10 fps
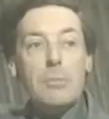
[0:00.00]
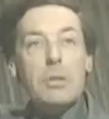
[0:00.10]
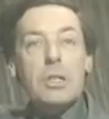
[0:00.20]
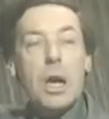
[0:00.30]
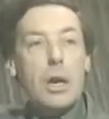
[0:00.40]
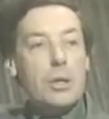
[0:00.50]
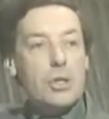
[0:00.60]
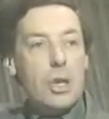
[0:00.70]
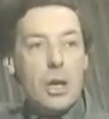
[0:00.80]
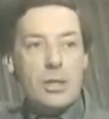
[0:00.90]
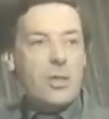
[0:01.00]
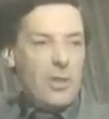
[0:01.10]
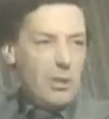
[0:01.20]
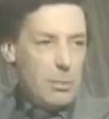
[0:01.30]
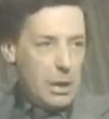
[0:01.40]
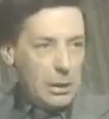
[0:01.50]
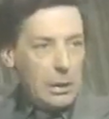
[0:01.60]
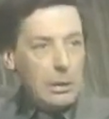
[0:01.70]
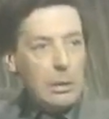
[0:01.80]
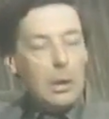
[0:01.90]
besides scientific meaning,
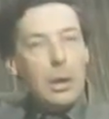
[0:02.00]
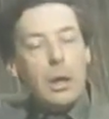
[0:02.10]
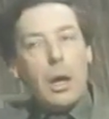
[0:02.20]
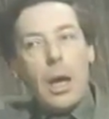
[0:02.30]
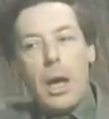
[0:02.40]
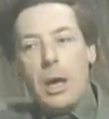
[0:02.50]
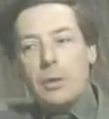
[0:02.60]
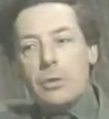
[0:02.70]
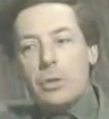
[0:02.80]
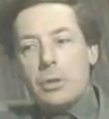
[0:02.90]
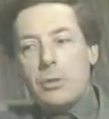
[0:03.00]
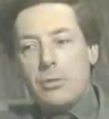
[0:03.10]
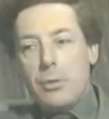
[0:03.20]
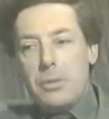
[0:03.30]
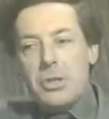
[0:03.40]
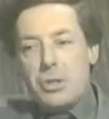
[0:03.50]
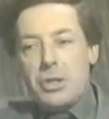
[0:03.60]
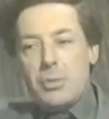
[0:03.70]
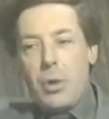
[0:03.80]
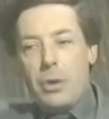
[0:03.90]
and the
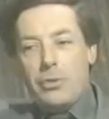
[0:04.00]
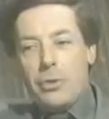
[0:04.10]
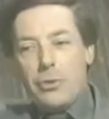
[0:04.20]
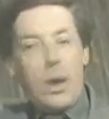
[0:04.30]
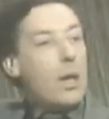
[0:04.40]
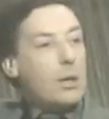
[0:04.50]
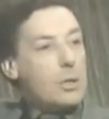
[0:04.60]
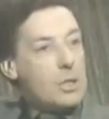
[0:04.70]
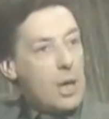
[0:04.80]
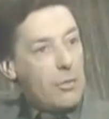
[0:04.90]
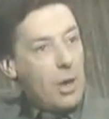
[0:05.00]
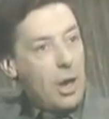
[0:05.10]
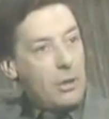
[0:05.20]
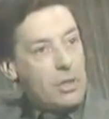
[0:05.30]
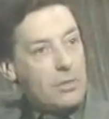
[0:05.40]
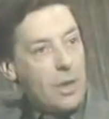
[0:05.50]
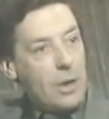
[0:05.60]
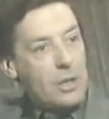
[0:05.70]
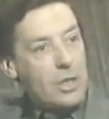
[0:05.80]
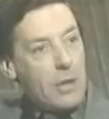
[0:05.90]
business was to try and discover how these
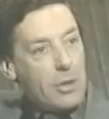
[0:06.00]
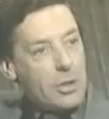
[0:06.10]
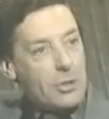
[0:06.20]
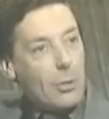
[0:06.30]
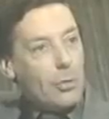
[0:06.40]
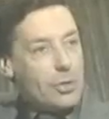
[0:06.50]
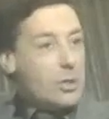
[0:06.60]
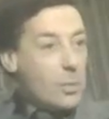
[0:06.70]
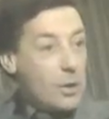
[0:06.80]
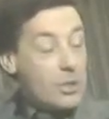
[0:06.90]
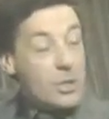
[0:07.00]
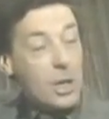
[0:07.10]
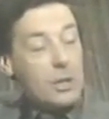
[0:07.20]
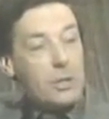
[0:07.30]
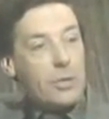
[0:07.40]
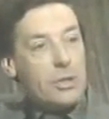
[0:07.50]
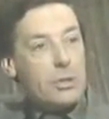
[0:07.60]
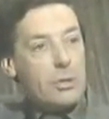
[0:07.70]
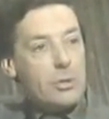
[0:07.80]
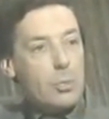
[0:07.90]
various other sorts, as well as the scientific
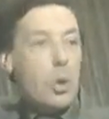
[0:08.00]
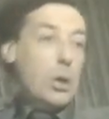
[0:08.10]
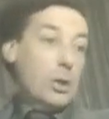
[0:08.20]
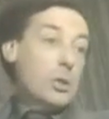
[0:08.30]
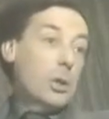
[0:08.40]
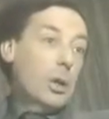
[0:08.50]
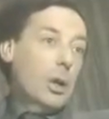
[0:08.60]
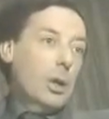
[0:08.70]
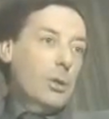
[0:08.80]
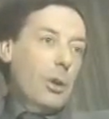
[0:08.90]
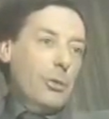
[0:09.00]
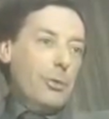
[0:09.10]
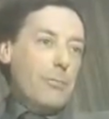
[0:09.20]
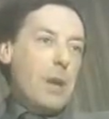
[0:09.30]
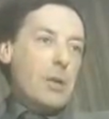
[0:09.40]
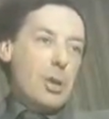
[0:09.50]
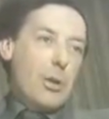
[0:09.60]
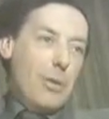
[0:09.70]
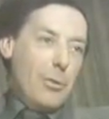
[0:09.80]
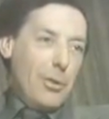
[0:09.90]
sorts, worked, not to measure
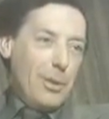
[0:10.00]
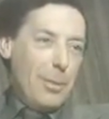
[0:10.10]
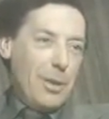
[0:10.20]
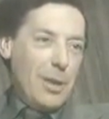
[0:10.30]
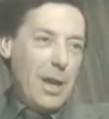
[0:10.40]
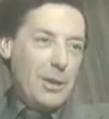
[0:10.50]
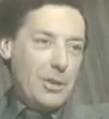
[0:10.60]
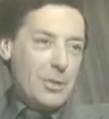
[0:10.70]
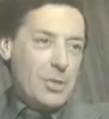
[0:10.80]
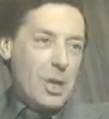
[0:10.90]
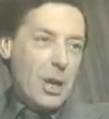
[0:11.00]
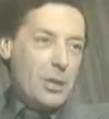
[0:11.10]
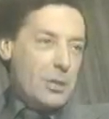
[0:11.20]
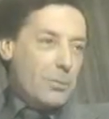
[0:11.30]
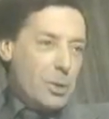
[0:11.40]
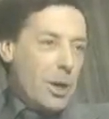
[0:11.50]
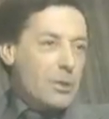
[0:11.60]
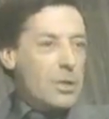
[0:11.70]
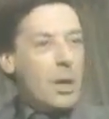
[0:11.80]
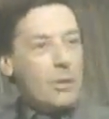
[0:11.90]
everything by the canons of science and
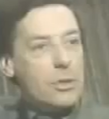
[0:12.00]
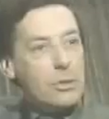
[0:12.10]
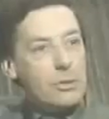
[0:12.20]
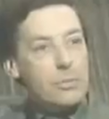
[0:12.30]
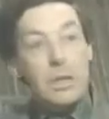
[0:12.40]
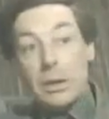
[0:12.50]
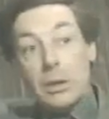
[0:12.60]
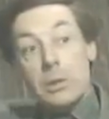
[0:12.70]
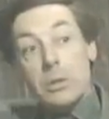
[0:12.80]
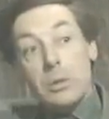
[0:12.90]
pronounce the other sorts meaningless.